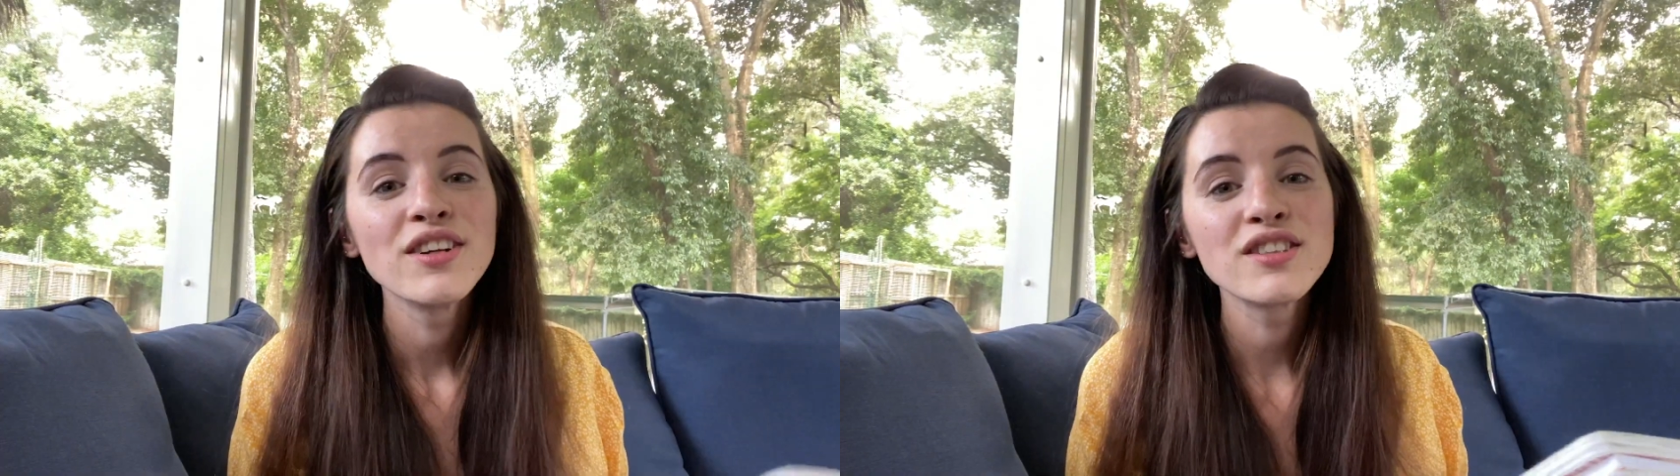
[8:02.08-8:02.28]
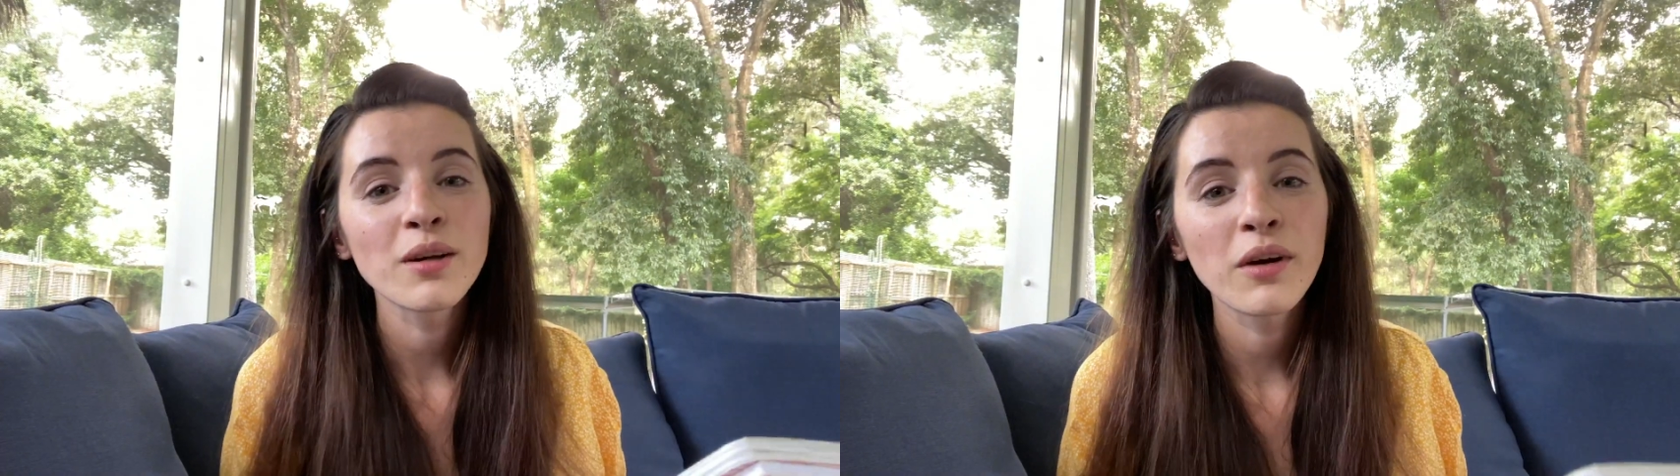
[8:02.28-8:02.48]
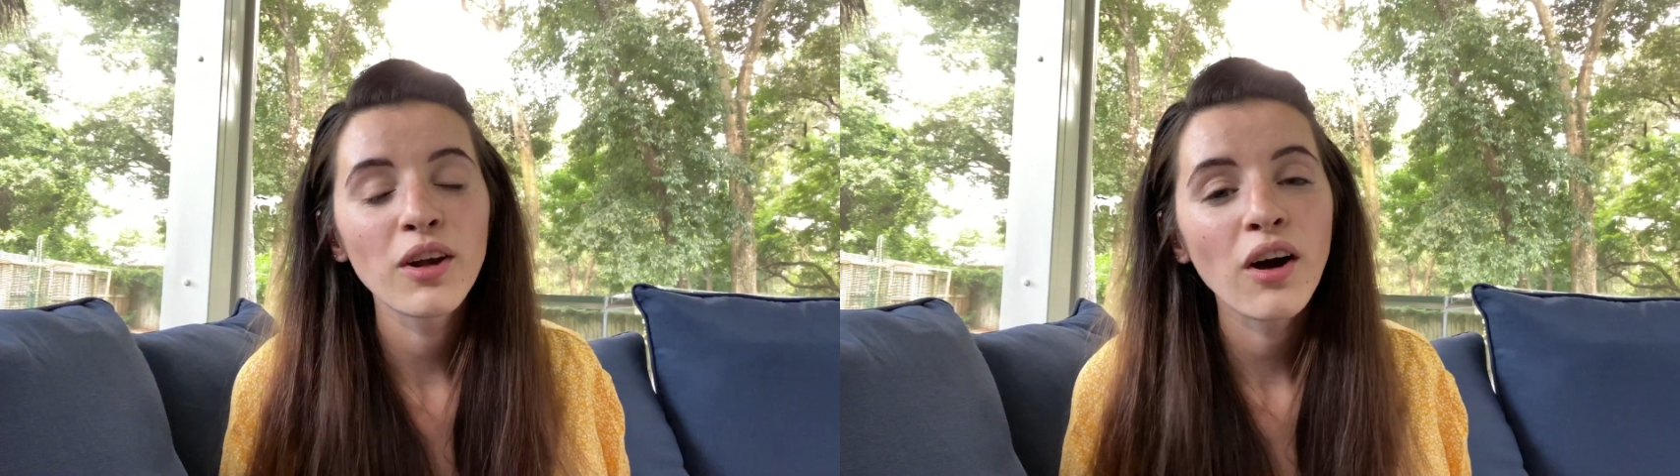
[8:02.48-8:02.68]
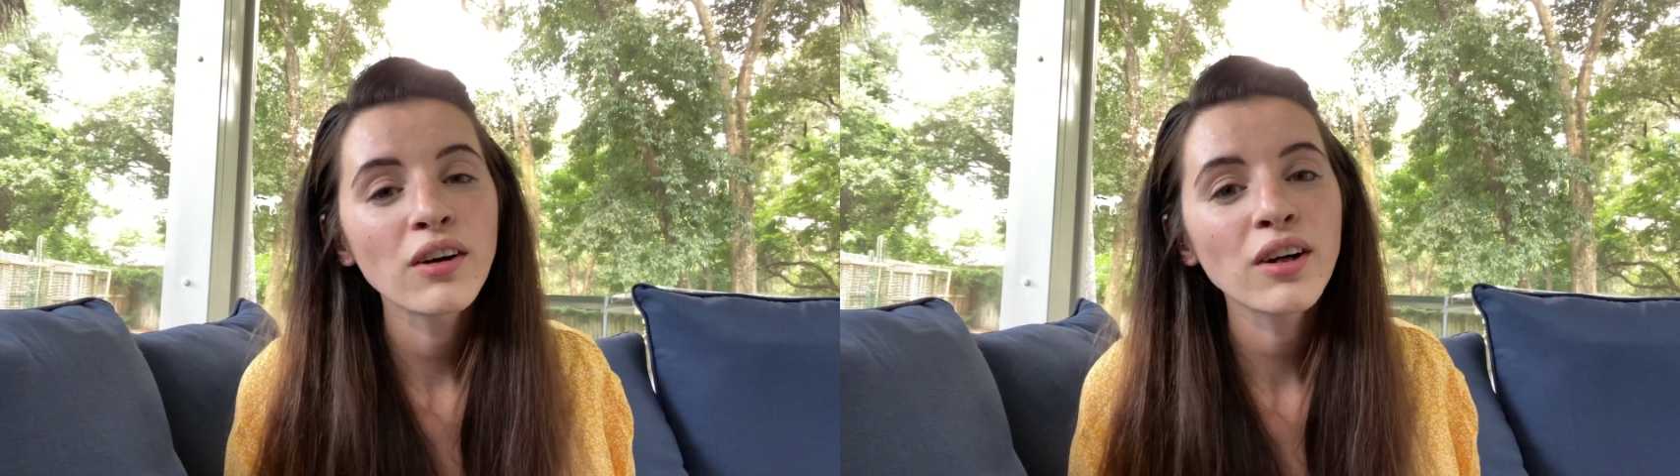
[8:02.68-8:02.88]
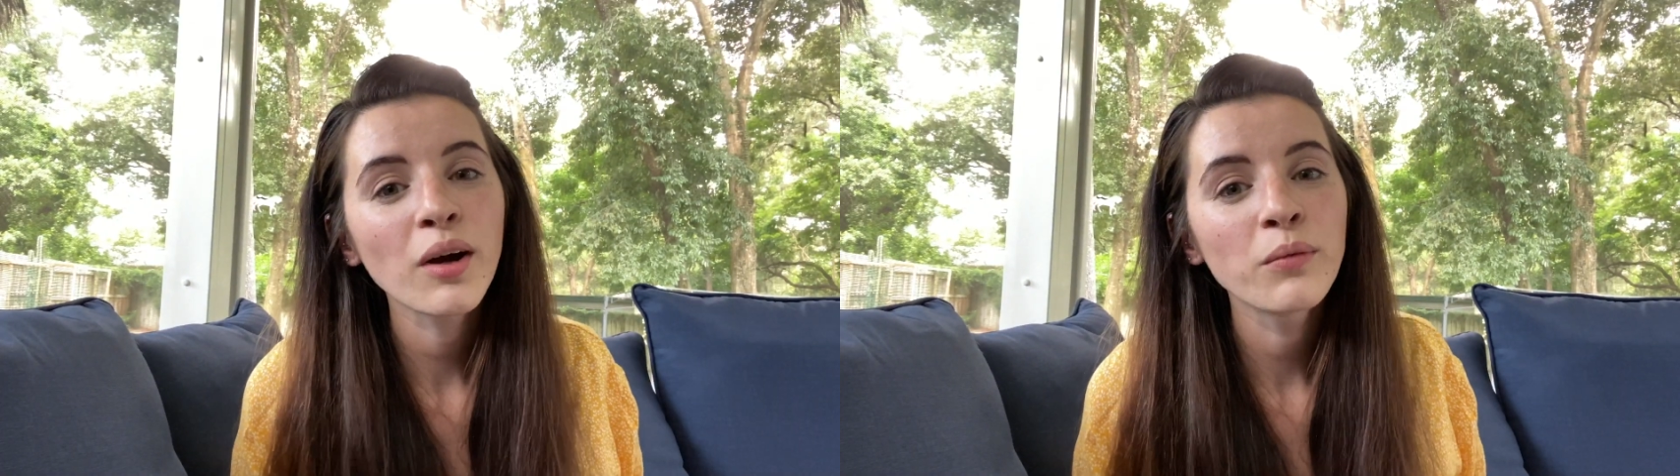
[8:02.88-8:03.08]
So
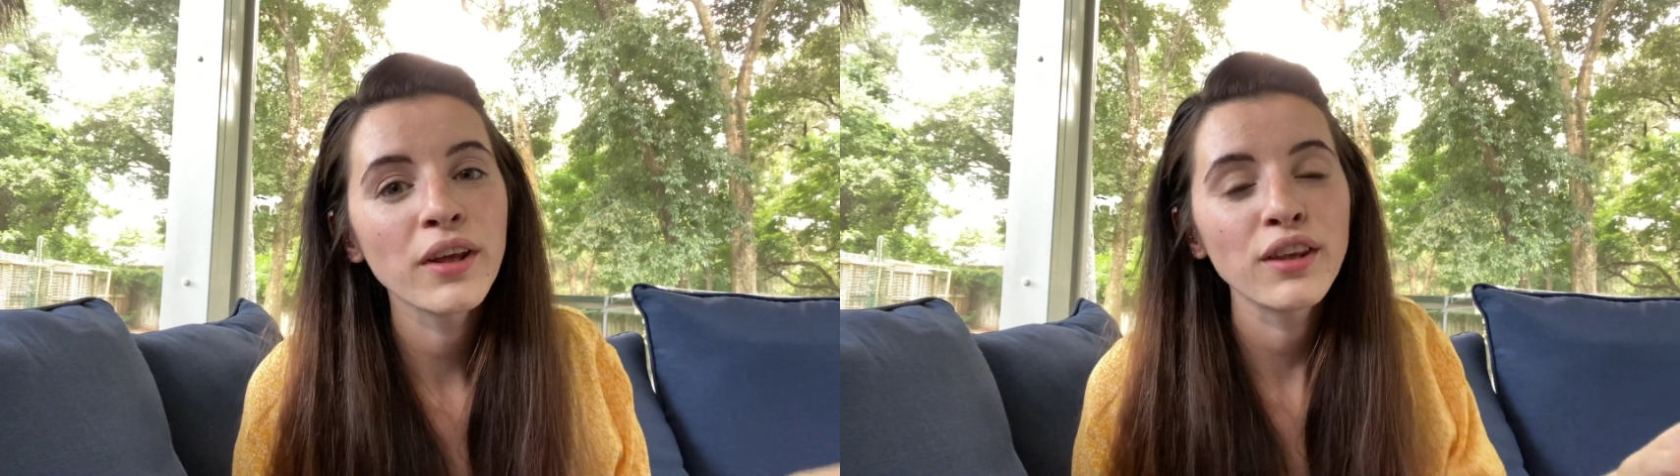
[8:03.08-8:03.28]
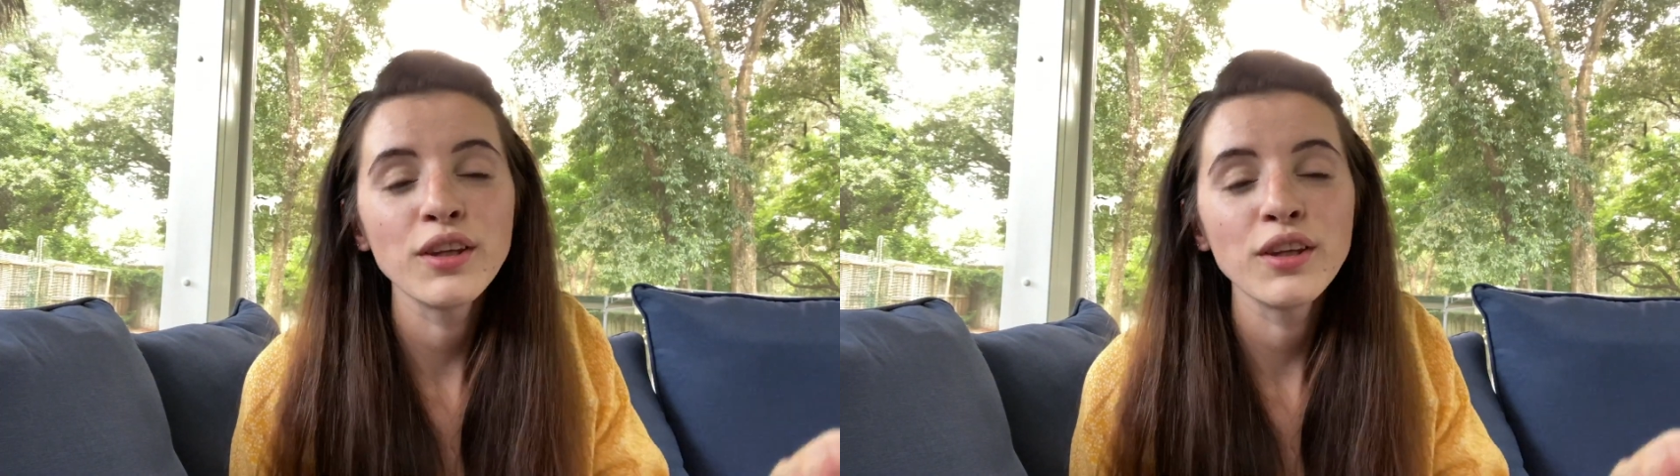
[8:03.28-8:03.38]
along with